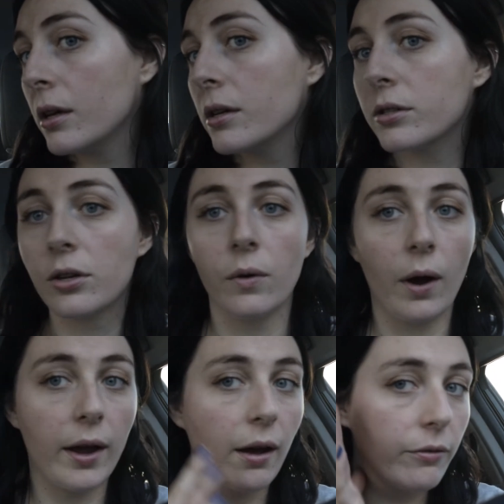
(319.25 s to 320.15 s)
So
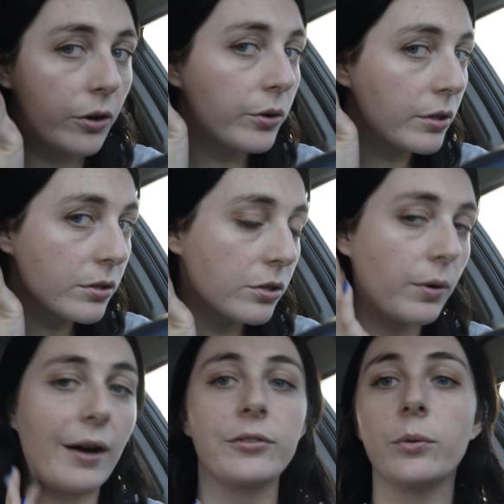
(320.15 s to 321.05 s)
I have noticed you
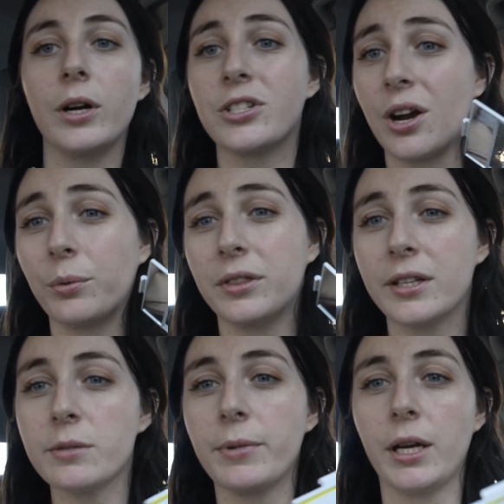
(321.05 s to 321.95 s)
have to watch out with
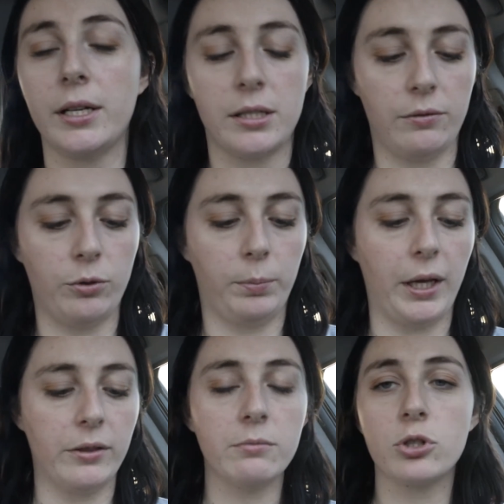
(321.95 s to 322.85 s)
these because if you
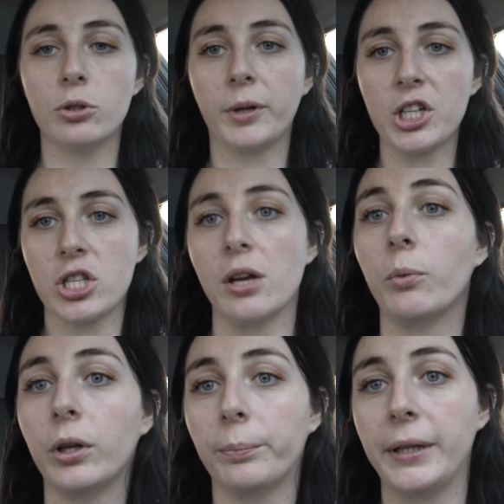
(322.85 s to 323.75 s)
blend them too much, they
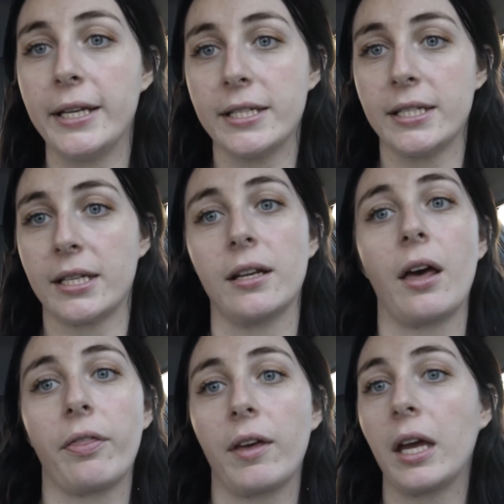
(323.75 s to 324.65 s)
will blend into
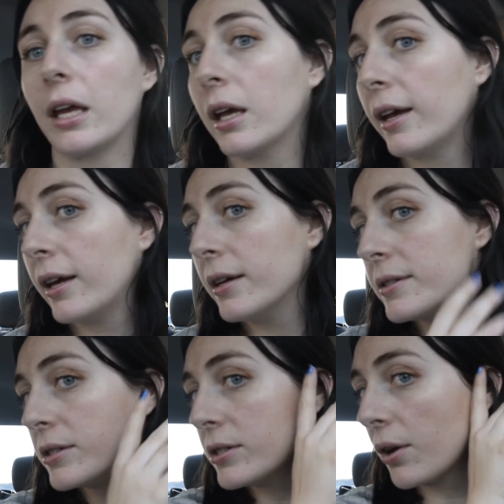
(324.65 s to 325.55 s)
nothing.
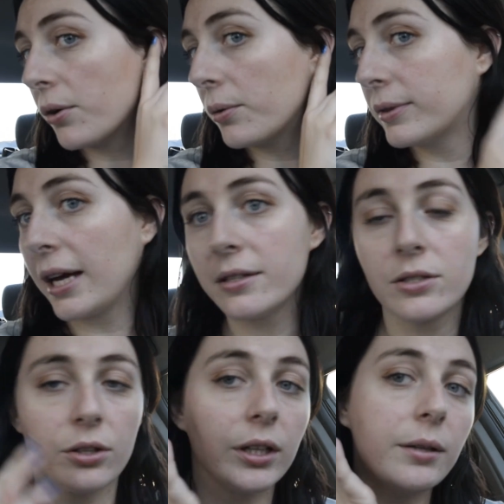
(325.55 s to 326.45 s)
So that's
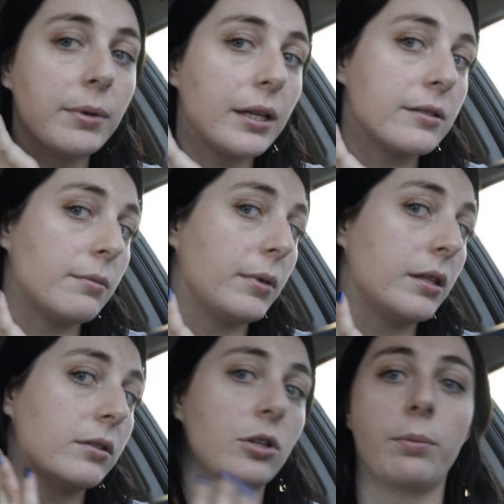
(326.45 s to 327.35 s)
good because it
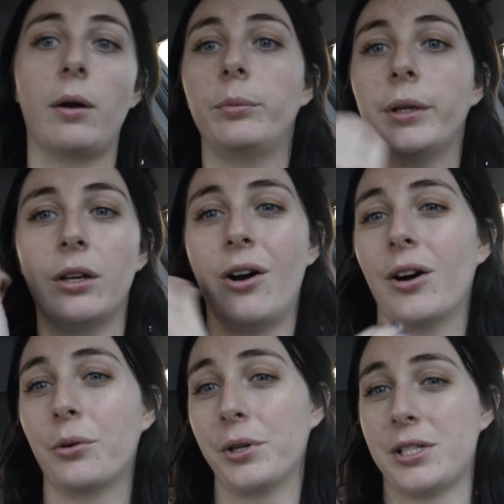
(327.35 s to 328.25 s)
means you're probably
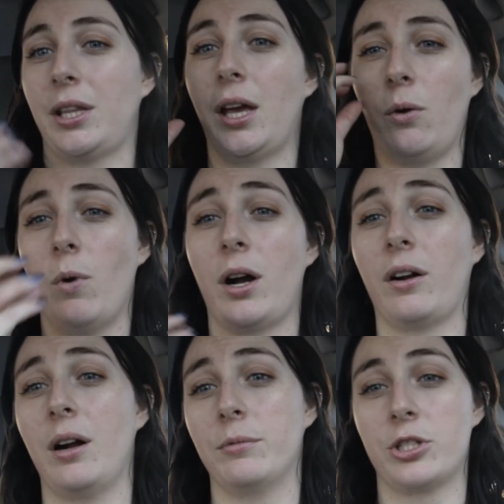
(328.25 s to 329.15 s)
not going to like walk
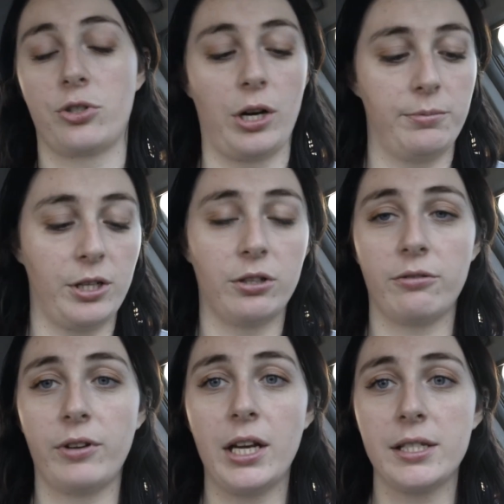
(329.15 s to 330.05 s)
around with stripes on your
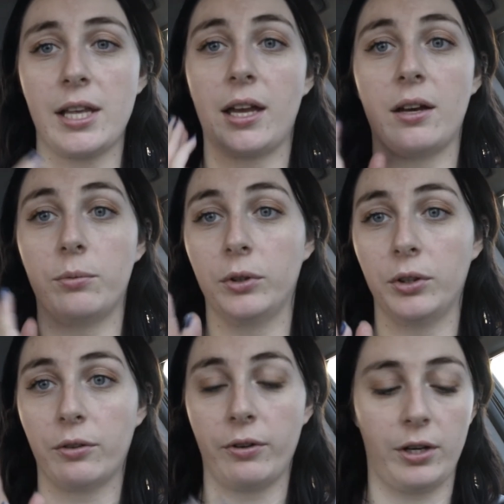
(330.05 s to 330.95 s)
face. Like it will
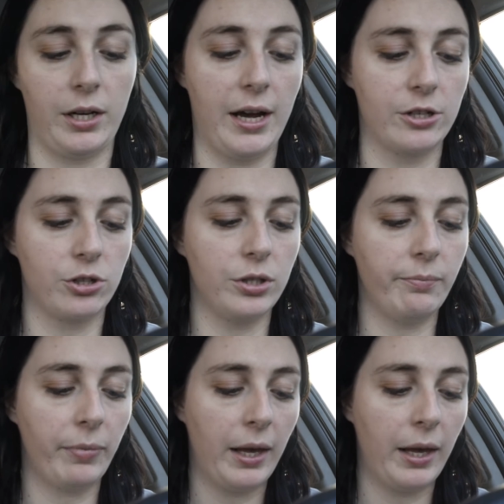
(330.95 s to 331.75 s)
look very natural.